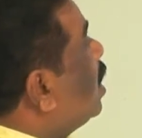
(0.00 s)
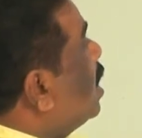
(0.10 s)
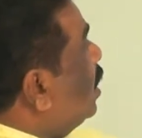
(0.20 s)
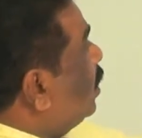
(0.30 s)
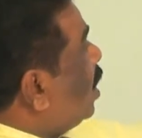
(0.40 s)

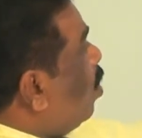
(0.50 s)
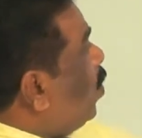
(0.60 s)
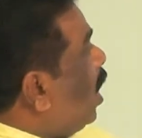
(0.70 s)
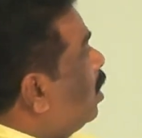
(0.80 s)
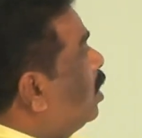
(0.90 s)
some
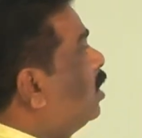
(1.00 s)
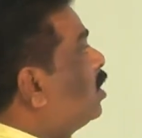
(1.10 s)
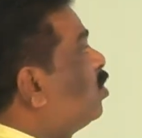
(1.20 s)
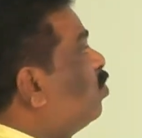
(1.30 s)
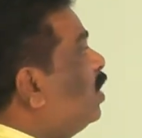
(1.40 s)

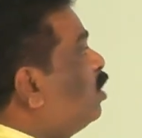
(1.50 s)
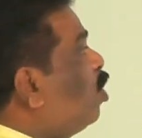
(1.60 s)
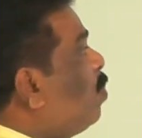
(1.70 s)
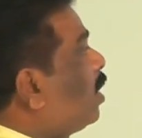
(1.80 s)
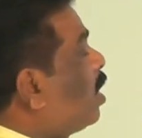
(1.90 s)
errors which will
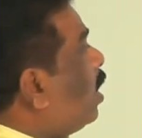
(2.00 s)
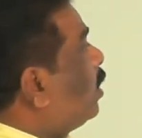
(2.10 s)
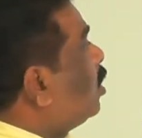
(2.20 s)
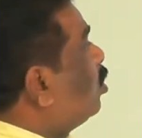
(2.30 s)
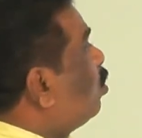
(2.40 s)
be
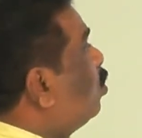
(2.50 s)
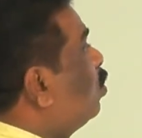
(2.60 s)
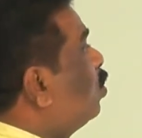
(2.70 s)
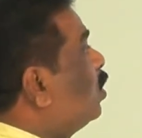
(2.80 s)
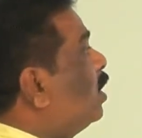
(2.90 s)
corrected
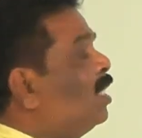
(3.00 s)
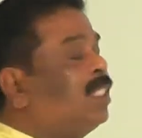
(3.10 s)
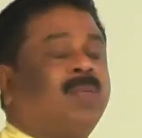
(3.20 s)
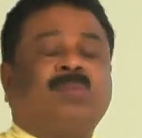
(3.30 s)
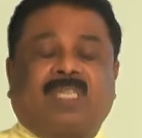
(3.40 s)
through
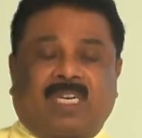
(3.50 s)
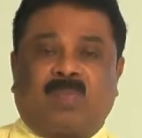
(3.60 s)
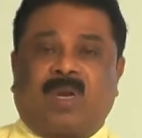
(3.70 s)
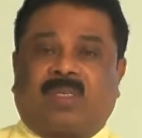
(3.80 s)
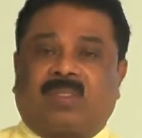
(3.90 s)
income
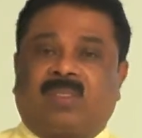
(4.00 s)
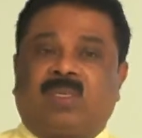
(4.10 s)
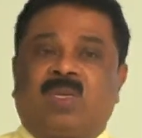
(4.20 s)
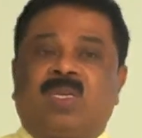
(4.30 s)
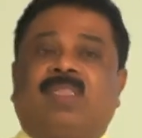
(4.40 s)
statement.
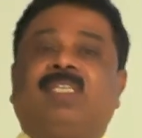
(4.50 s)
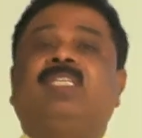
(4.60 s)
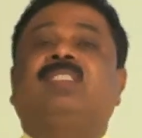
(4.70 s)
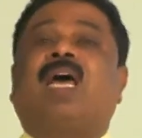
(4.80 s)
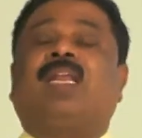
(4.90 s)
This
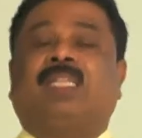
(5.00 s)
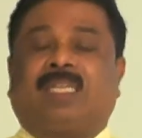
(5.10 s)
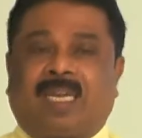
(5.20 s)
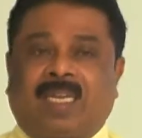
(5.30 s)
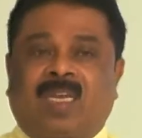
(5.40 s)
is another
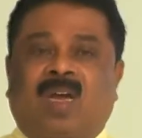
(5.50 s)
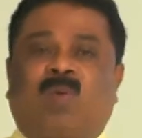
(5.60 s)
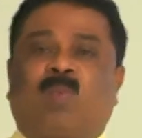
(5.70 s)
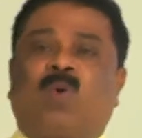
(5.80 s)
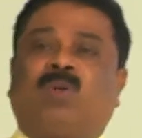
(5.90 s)
area
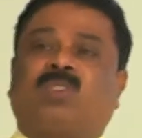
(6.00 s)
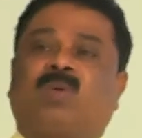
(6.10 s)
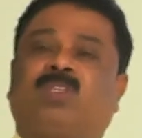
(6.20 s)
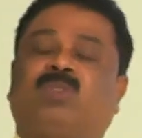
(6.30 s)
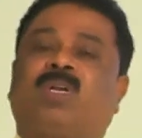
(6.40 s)
most
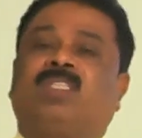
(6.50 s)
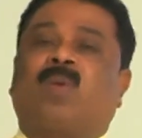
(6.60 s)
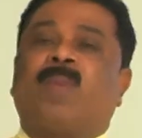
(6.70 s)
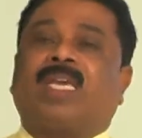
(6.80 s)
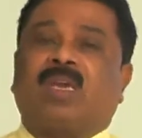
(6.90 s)
of the students are
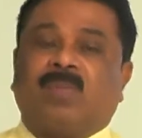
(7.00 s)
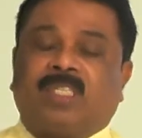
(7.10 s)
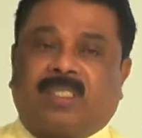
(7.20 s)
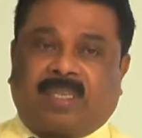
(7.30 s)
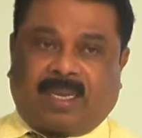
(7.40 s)
making a
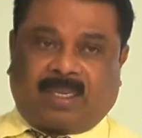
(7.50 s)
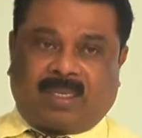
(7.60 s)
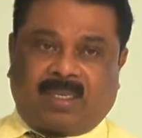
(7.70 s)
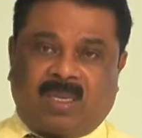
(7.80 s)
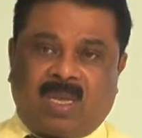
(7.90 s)
mistake.
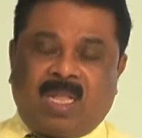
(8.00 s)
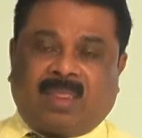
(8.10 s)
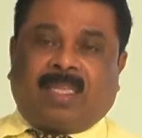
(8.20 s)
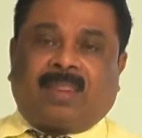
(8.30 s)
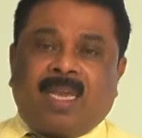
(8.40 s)

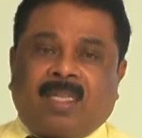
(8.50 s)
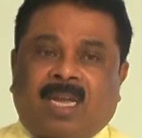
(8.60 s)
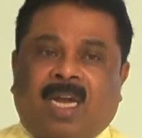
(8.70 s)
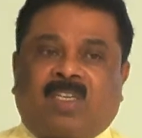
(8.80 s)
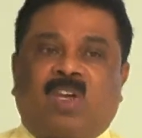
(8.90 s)
They think
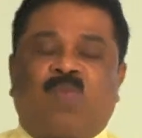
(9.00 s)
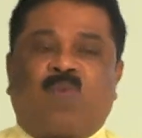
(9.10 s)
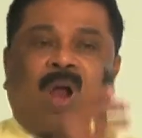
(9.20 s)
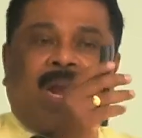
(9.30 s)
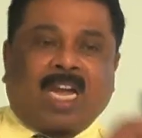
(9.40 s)
that if
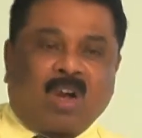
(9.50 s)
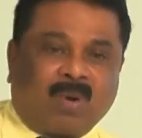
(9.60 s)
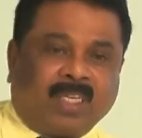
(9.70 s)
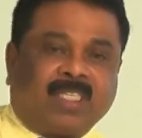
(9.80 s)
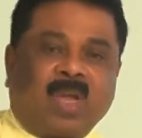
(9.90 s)
one
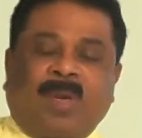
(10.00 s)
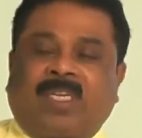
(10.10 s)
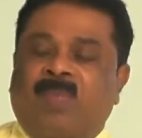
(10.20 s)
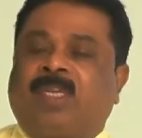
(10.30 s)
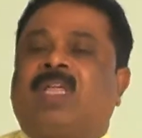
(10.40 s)
account is
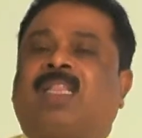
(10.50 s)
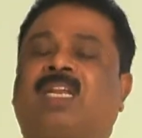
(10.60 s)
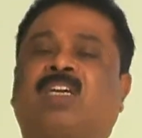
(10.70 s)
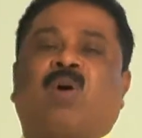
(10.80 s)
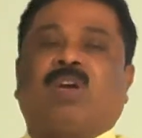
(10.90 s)
debited means the other
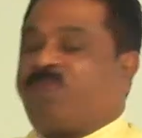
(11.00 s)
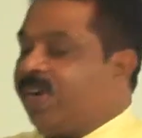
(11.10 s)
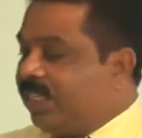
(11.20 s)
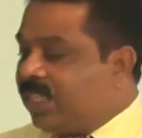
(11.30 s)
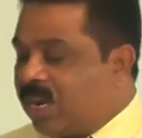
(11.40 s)
account, if
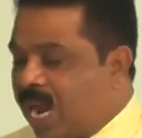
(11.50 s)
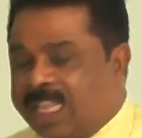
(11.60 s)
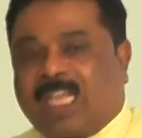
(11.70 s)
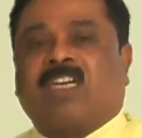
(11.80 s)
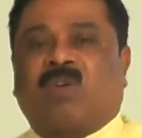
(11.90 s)
it is there,
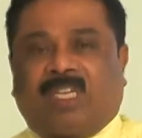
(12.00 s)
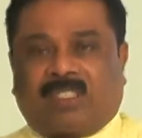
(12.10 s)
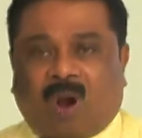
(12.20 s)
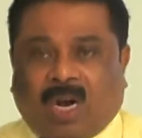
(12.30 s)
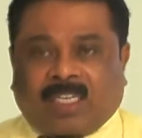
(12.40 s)
other account is
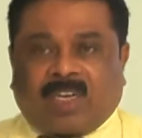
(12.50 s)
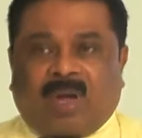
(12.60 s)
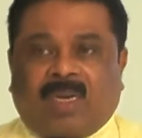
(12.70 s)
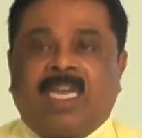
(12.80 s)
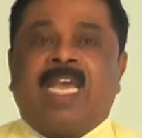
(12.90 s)
not
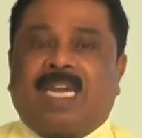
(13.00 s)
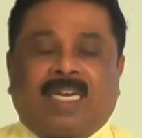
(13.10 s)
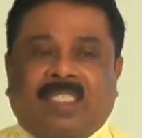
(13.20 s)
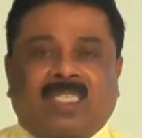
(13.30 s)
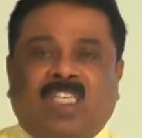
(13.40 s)
given, it
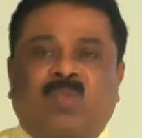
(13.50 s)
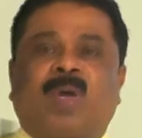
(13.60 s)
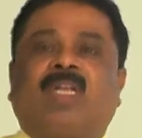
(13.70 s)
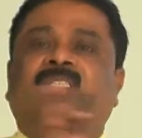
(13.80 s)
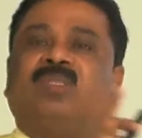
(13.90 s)
is
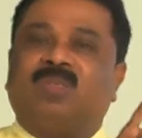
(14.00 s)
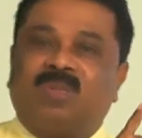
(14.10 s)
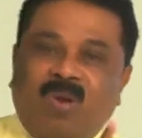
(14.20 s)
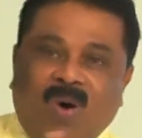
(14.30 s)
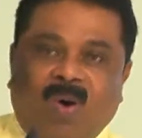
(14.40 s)
suspense.
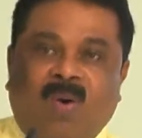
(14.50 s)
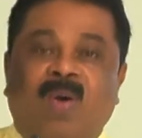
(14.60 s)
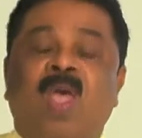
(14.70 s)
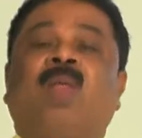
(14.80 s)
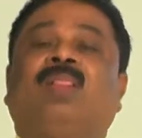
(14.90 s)
No,
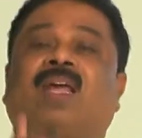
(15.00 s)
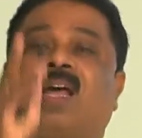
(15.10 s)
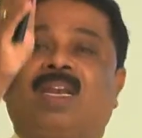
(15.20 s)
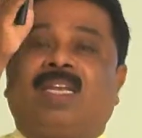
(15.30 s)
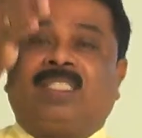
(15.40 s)
there
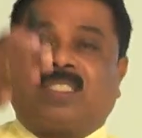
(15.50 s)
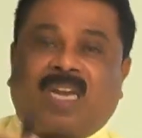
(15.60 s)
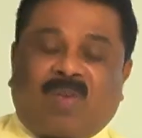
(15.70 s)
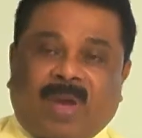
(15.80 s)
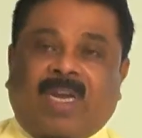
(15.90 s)
are list
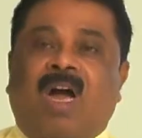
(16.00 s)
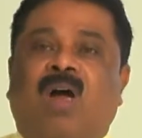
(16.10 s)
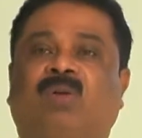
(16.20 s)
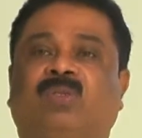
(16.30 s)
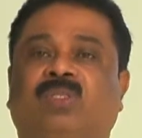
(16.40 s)
of
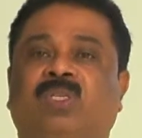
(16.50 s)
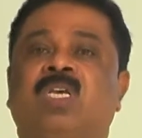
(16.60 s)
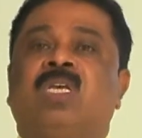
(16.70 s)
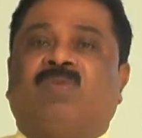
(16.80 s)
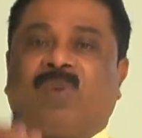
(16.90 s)
accounts
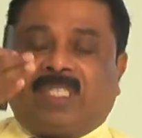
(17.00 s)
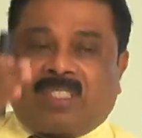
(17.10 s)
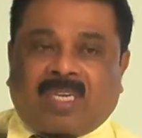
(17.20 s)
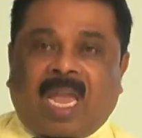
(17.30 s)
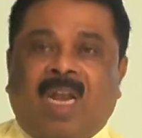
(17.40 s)

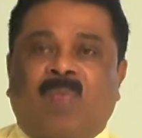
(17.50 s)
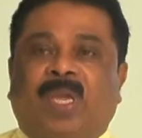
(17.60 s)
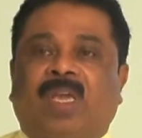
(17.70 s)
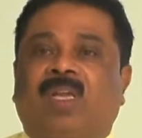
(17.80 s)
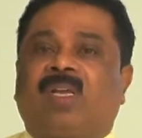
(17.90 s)
which can
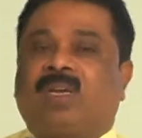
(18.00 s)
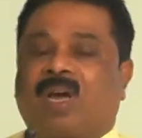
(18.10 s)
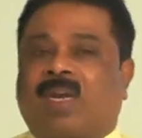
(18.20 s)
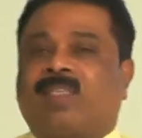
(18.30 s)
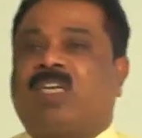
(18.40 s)
be
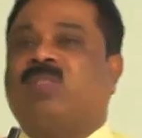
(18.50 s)
corrected